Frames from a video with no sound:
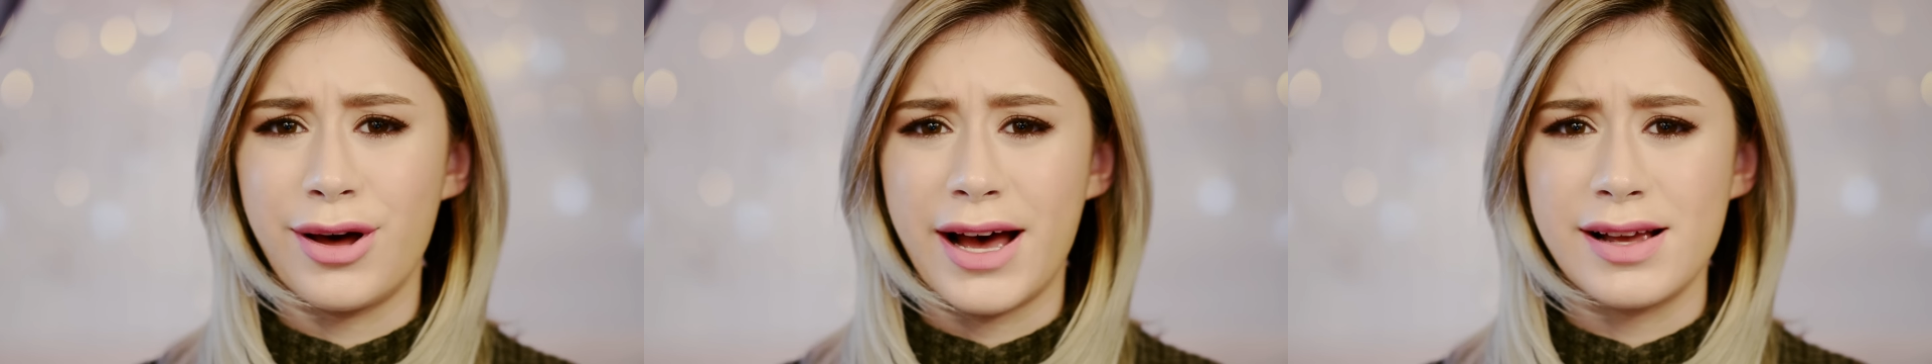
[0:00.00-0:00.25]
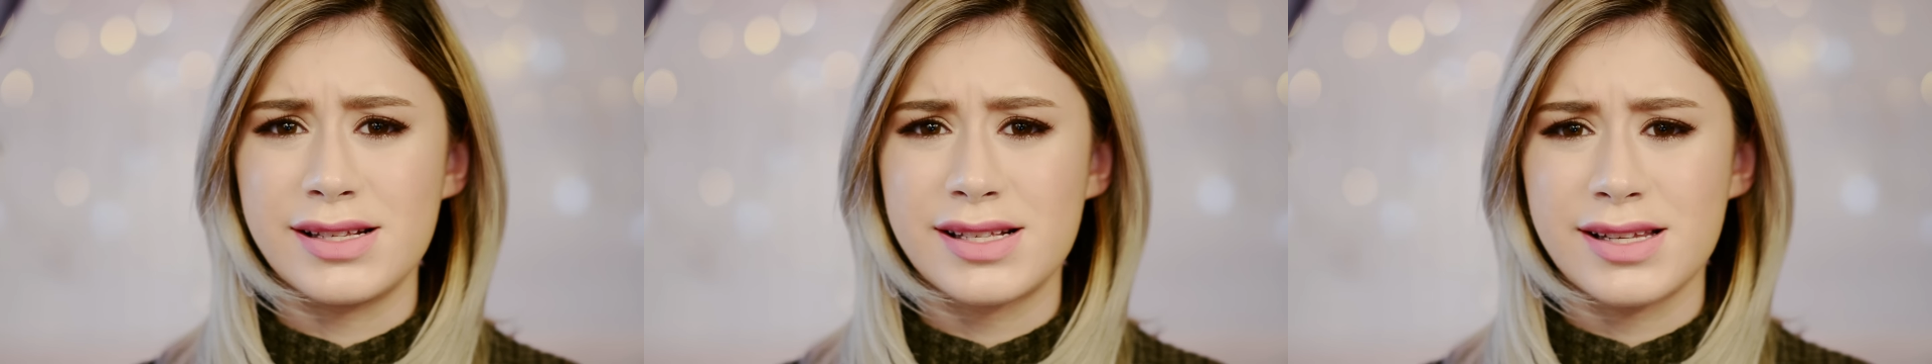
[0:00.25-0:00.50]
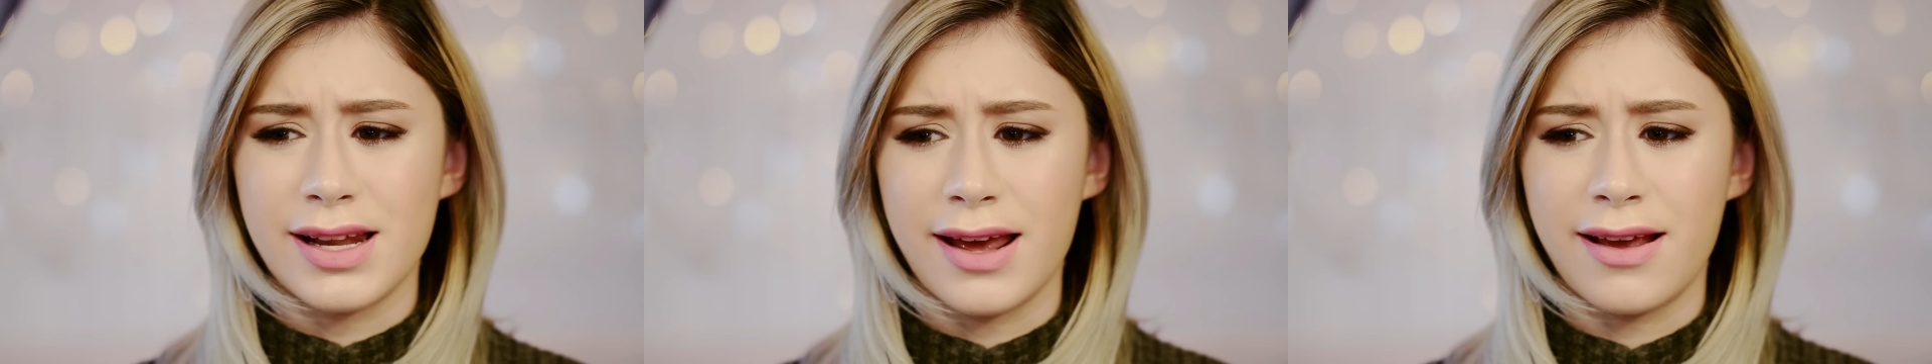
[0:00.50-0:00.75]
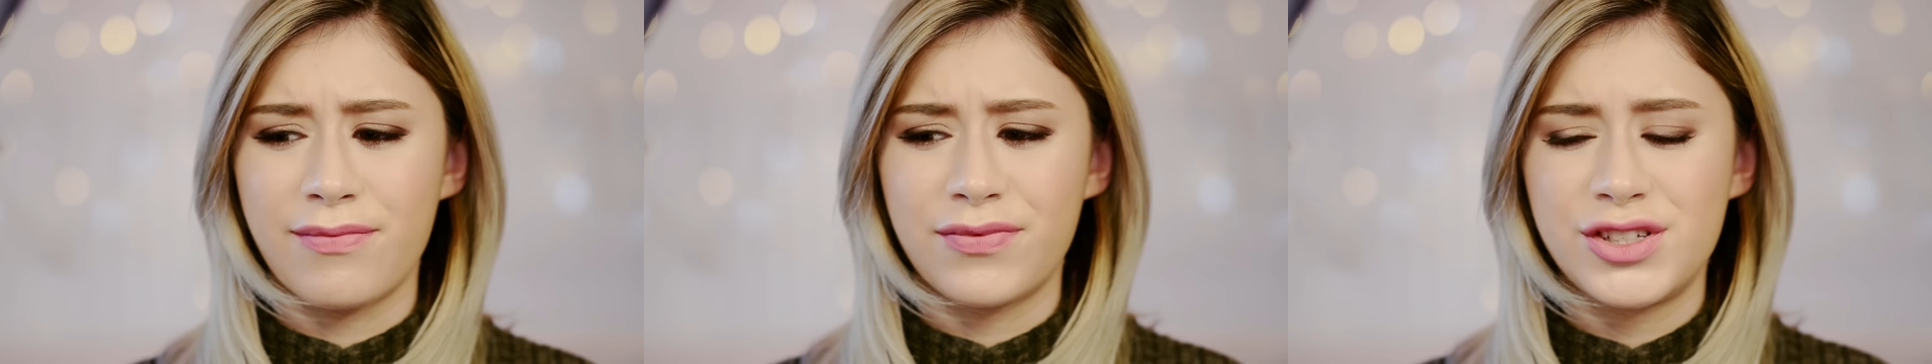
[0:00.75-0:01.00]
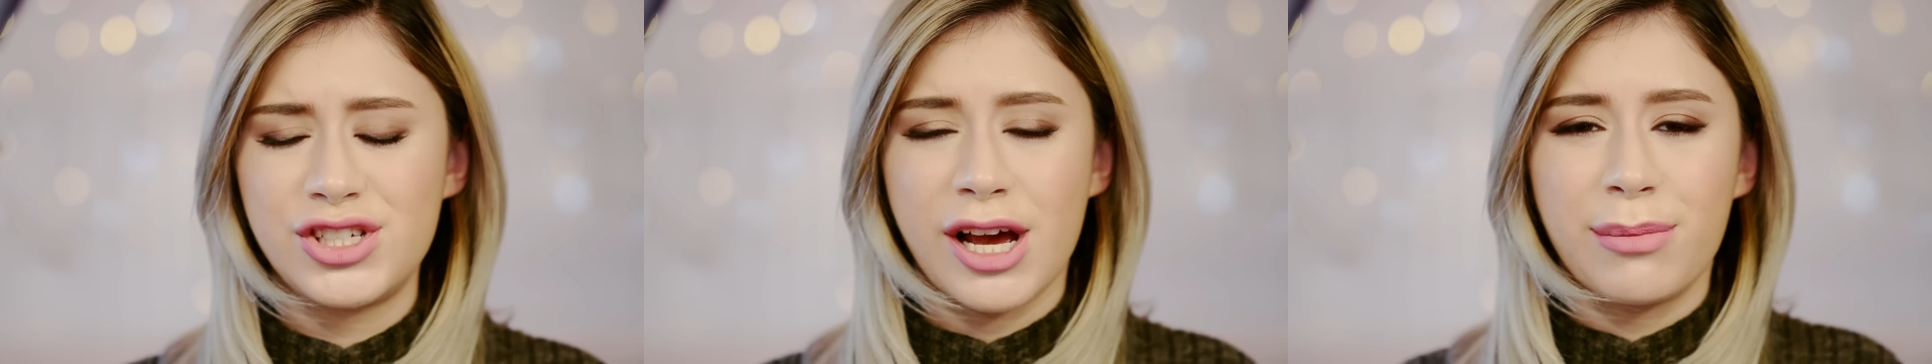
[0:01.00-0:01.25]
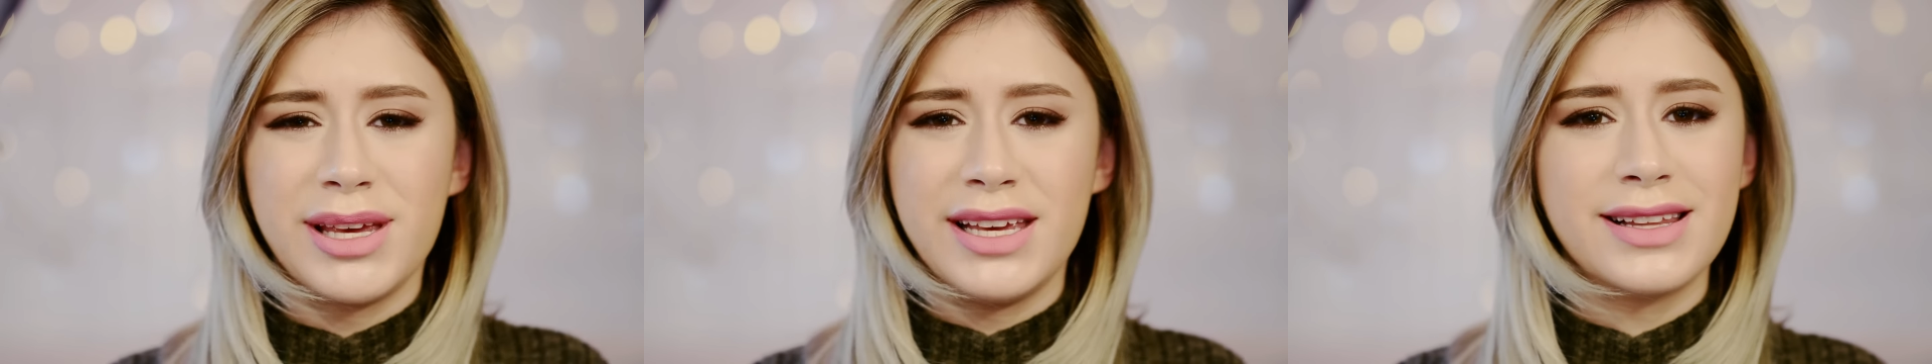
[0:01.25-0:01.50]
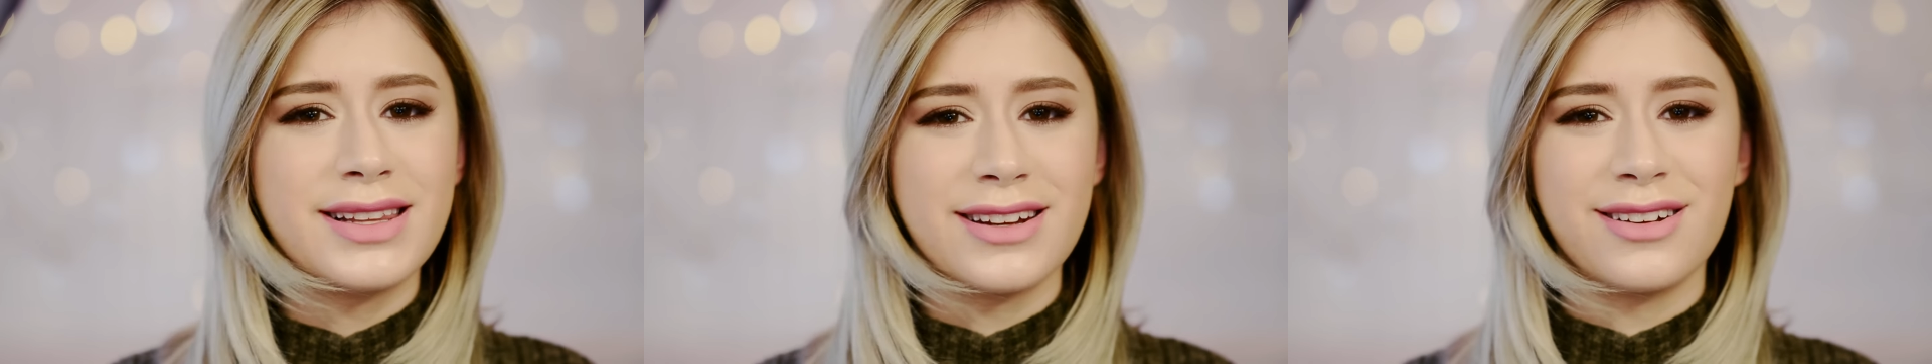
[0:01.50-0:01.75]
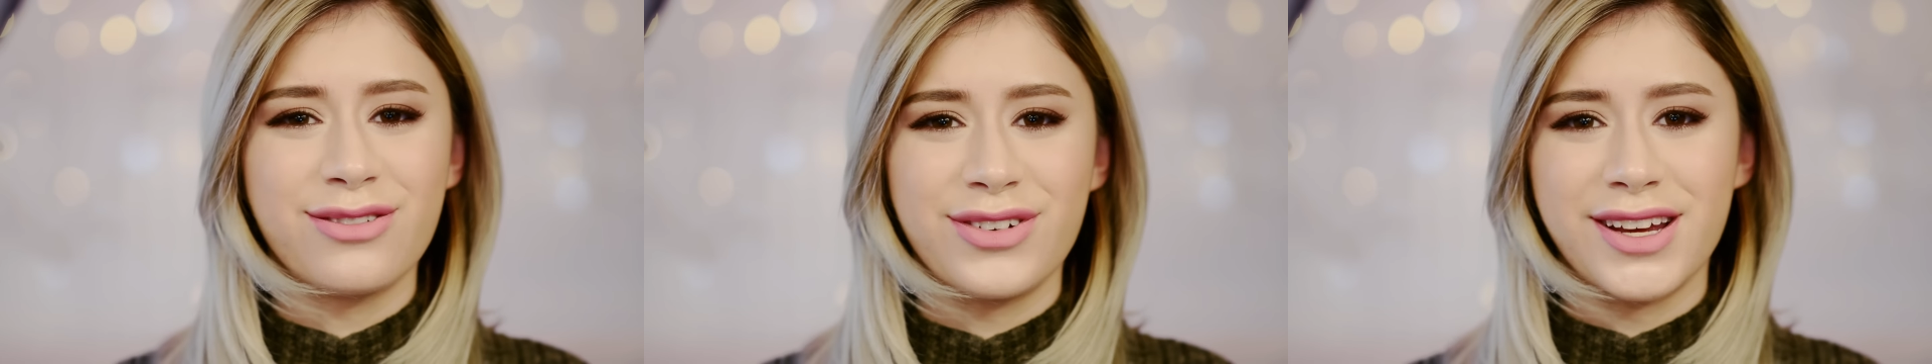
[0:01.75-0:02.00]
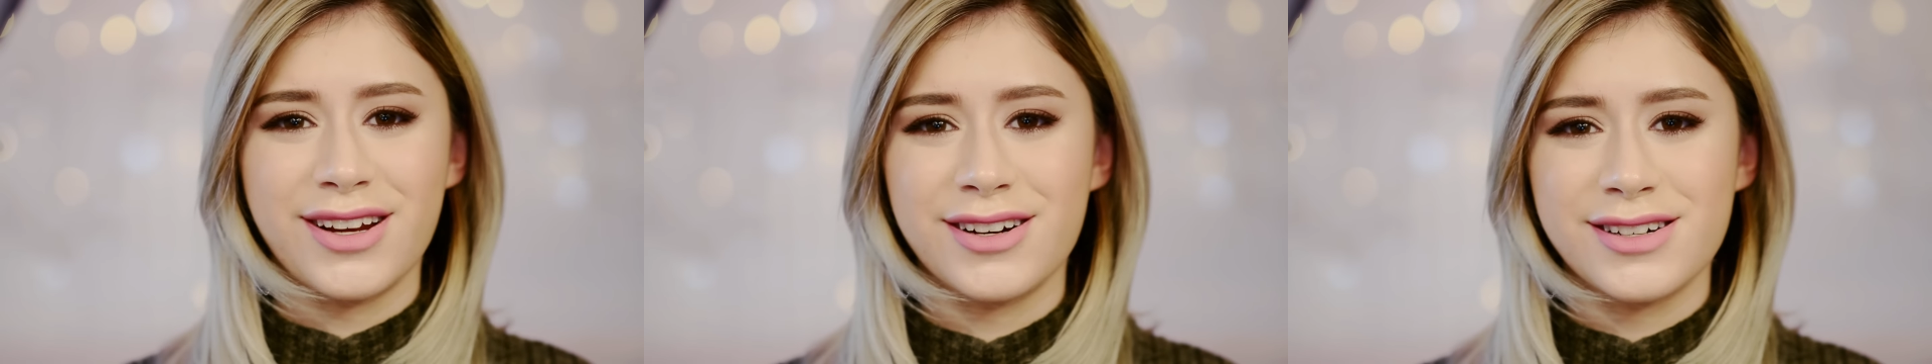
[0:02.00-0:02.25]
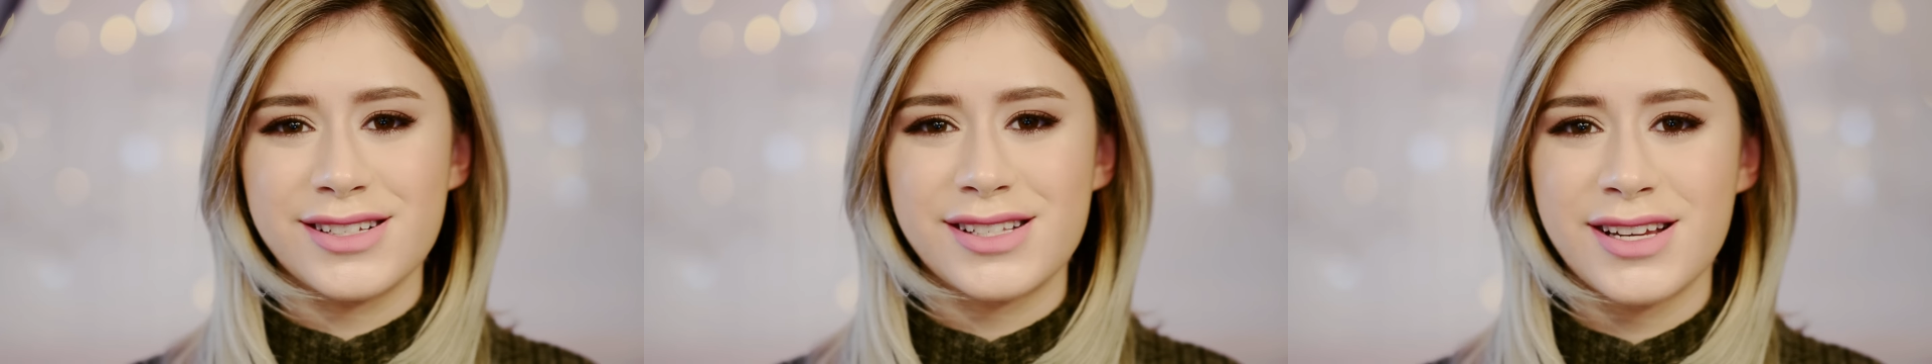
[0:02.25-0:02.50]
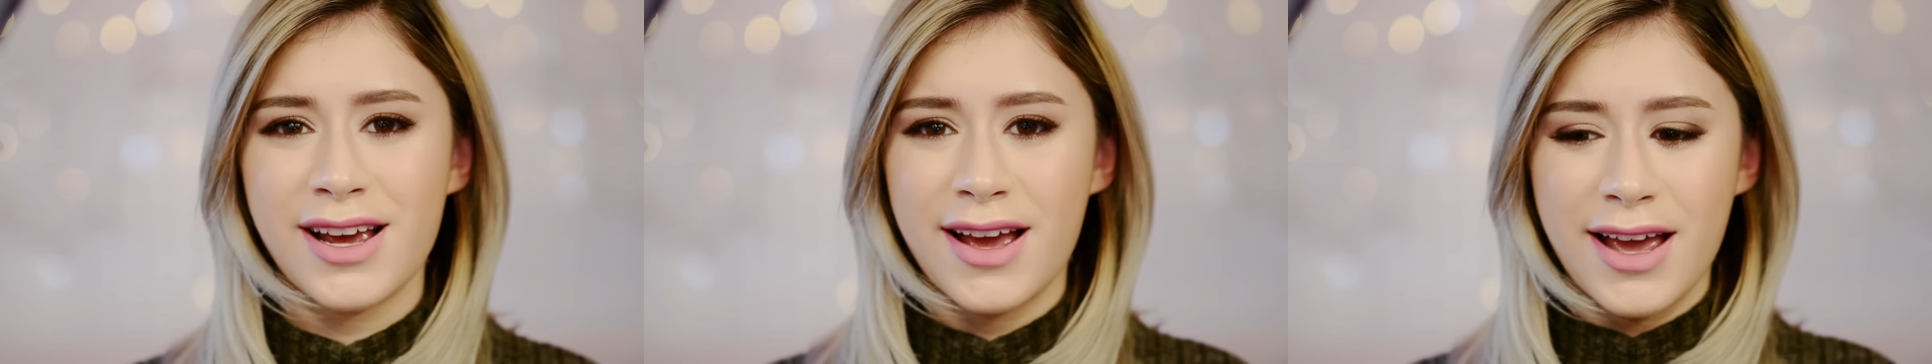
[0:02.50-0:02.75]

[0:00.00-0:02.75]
has like chubby little fingers